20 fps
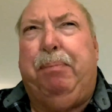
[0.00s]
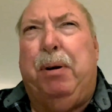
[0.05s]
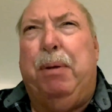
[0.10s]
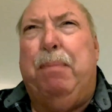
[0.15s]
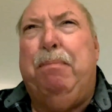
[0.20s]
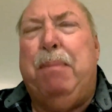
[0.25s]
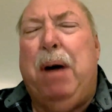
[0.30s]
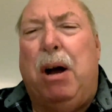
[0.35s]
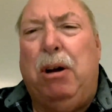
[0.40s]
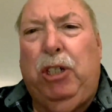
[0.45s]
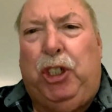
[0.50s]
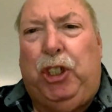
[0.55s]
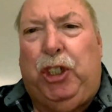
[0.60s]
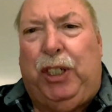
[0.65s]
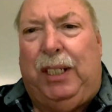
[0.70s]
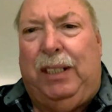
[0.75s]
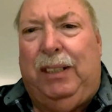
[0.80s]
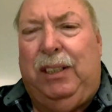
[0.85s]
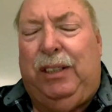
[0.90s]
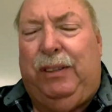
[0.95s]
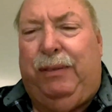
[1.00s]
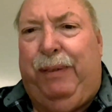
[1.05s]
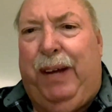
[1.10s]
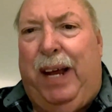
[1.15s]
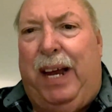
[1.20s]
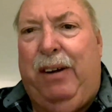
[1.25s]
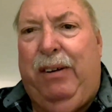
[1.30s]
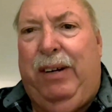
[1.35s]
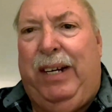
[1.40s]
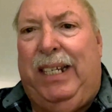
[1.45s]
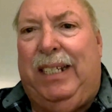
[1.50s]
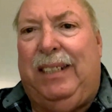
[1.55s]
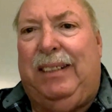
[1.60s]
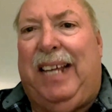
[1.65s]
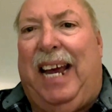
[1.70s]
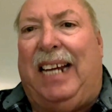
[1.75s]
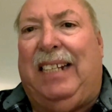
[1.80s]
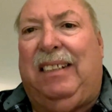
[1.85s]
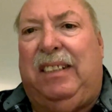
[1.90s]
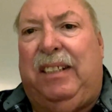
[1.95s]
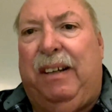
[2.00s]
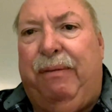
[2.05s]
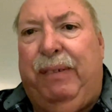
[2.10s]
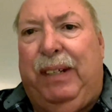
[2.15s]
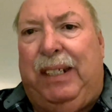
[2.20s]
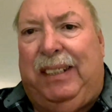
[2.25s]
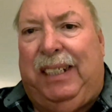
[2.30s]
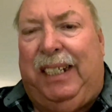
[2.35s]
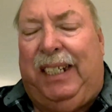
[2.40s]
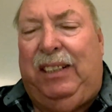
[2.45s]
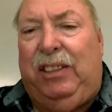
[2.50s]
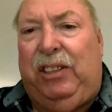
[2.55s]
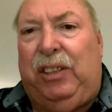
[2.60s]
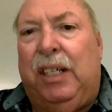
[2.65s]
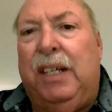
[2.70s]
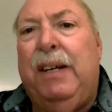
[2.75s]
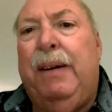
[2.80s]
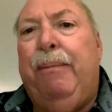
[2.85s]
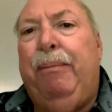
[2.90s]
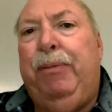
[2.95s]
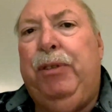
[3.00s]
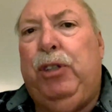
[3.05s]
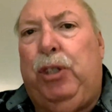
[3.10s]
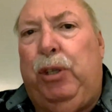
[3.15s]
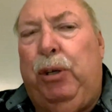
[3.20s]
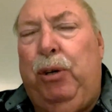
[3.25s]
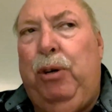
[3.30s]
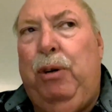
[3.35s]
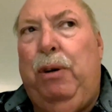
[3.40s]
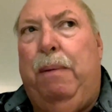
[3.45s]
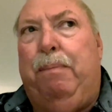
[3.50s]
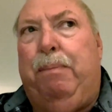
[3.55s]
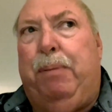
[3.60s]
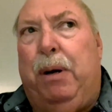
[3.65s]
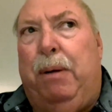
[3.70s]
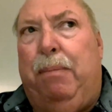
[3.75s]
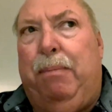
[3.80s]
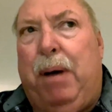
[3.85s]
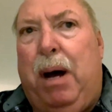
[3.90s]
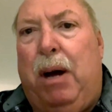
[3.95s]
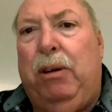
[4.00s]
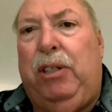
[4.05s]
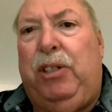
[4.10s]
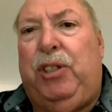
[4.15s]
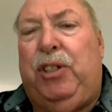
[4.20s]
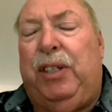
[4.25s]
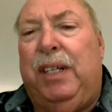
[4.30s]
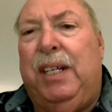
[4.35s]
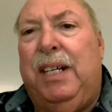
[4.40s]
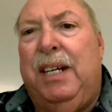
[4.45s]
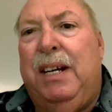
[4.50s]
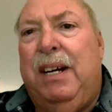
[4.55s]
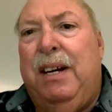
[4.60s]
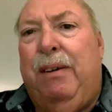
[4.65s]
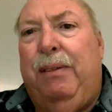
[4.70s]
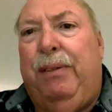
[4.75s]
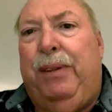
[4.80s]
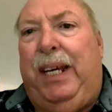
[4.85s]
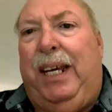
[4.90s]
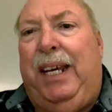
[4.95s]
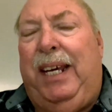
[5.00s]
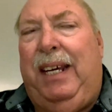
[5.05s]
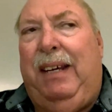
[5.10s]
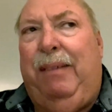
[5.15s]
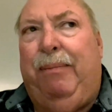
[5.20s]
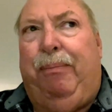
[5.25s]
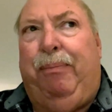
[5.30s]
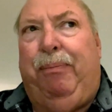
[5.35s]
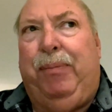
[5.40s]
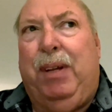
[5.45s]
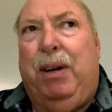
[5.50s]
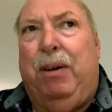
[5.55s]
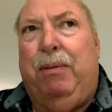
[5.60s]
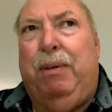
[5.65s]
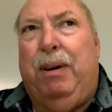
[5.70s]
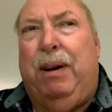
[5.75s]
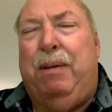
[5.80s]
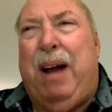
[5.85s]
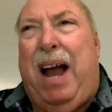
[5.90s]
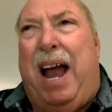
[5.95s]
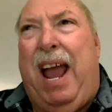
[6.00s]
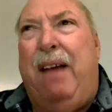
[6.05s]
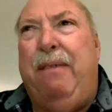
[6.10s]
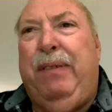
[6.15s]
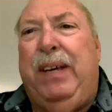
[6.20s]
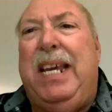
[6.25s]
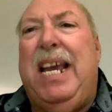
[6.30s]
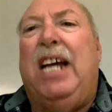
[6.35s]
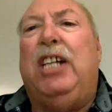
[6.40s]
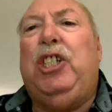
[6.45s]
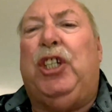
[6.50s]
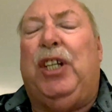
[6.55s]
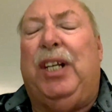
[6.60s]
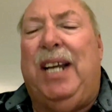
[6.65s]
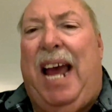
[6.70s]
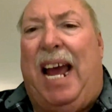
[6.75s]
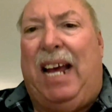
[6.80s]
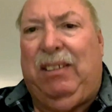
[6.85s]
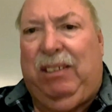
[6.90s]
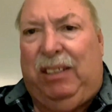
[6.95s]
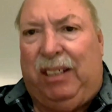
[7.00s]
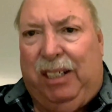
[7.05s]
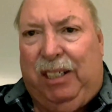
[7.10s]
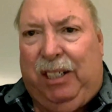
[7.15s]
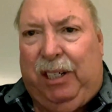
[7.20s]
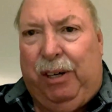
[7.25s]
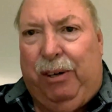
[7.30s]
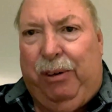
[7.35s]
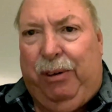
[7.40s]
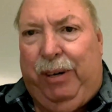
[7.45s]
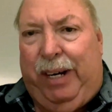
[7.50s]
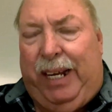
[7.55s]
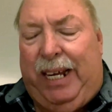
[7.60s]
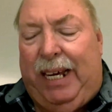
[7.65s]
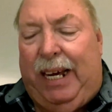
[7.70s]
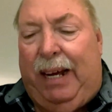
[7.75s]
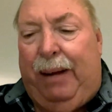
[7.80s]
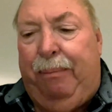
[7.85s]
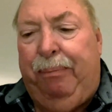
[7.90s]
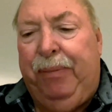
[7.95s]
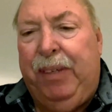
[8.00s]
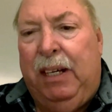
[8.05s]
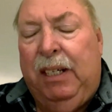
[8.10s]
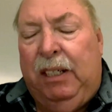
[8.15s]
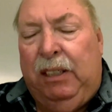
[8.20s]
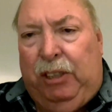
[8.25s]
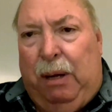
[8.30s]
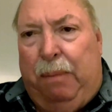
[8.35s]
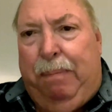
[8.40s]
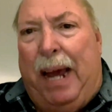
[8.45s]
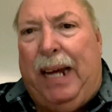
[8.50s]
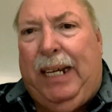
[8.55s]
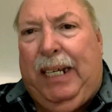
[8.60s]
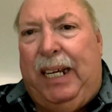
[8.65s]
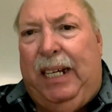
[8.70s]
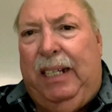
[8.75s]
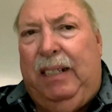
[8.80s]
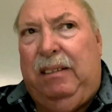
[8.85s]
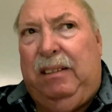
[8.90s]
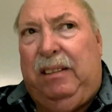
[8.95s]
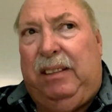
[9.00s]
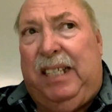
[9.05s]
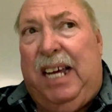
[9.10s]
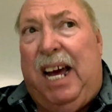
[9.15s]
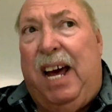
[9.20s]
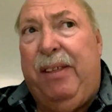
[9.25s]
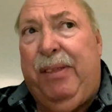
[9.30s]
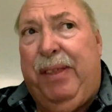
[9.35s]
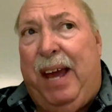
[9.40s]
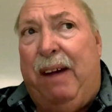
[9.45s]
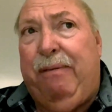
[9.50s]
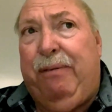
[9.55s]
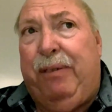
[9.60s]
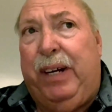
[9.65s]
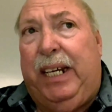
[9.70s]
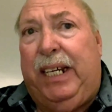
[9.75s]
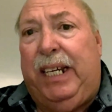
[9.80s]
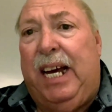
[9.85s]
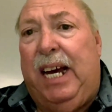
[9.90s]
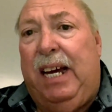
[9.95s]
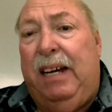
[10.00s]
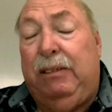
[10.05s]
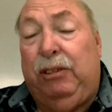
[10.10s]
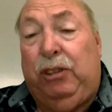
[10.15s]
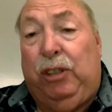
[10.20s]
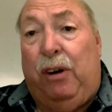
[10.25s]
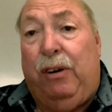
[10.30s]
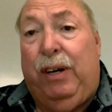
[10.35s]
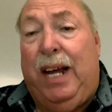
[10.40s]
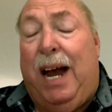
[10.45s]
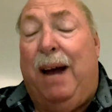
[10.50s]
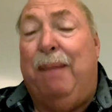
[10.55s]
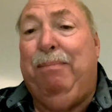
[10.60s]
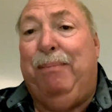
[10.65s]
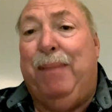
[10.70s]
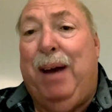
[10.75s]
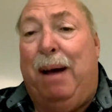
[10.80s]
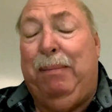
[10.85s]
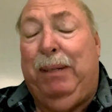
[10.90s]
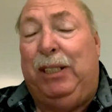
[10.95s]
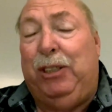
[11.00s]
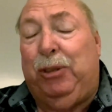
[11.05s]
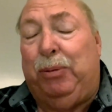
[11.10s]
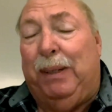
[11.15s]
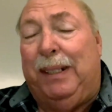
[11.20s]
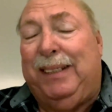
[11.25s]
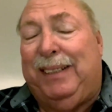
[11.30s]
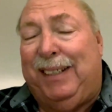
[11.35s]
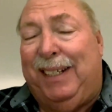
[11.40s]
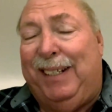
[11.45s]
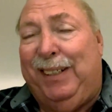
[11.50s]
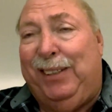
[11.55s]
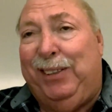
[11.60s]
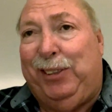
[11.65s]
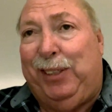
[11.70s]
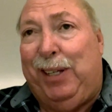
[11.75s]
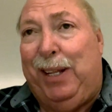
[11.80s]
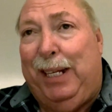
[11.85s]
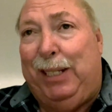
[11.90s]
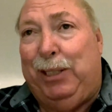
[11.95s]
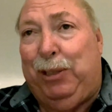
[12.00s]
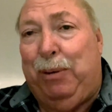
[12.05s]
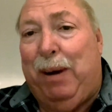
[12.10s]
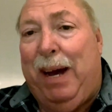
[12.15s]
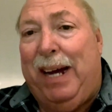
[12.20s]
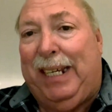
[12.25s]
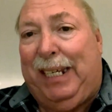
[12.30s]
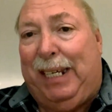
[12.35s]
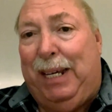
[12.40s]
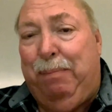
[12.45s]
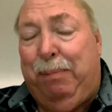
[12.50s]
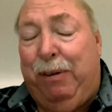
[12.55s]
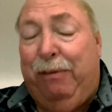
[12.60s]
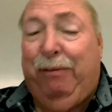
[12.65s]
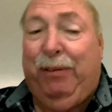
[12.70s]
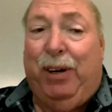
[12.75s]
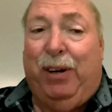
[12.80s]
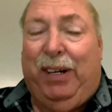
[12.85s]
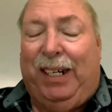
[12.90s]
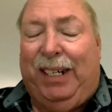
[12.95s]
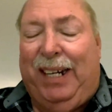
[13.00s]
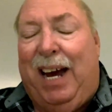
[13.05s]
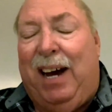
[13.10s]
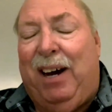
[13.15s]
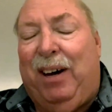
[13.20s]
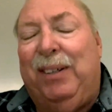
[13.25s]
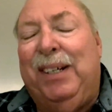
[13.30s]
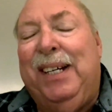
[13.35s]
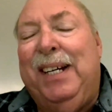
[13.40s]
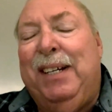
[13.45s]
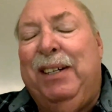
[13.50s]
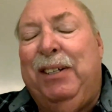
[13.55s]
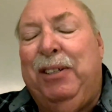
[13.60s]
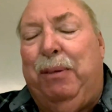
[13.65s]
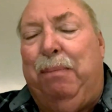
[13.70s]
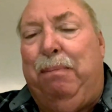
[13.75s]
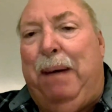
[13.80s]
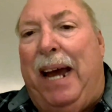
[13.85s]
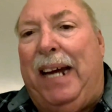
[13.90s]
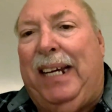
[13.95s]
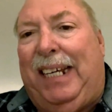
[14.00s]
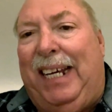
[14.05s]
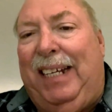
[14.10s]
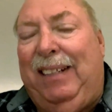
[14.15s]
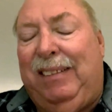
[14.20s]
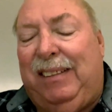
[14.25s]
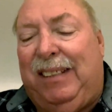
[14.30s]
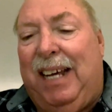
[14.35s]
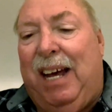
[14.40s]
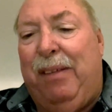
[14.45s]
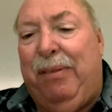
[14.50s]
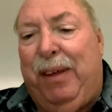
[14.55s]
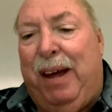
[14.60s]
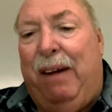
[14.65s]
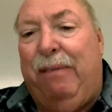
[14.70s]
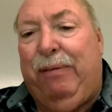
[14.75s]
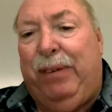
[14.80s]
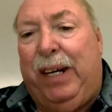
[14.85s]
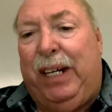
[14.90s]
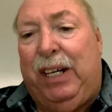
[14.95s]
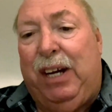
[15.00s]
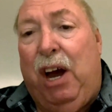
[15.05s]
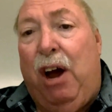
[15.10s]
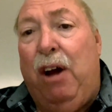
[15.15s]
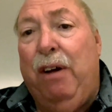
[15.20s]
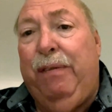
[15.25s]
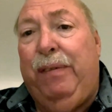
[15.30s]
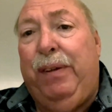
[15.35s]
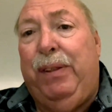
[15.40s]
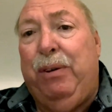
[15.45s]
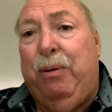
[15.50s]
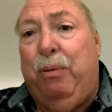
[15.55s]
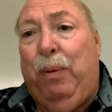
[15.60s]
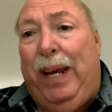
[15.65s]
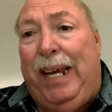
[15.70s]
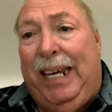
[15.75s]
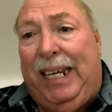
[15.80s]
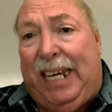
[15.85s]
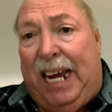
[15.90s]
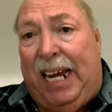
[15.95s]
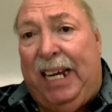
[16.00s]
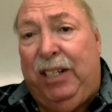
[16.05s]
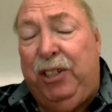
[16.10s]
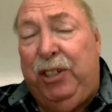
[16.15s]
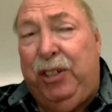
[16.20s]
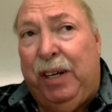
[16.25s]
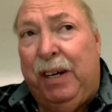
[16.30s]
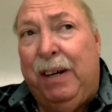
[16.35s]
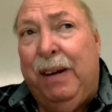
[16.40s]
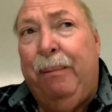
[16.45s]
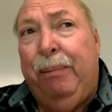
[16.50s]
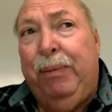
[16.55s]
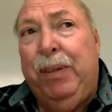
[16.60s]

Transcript: promotions, various activities to promote the aviation as a career. So back in South Africa, sorry, I'm in Switzerland, so that's why I keep referring now to back in South Africa. Over the weekend,